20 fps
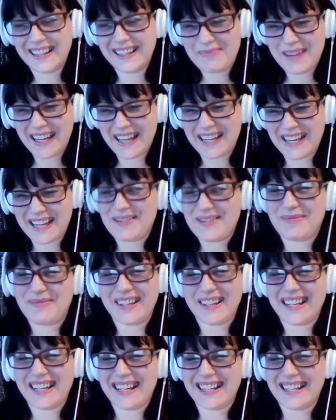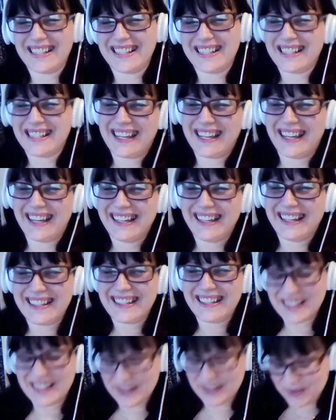Peggy Whispering Chaos is here.
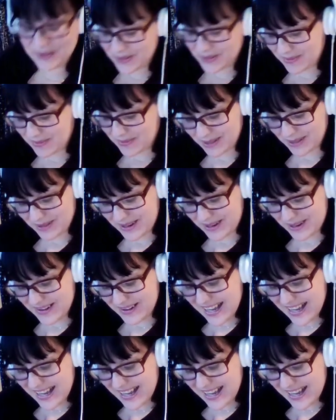She's awesome as well.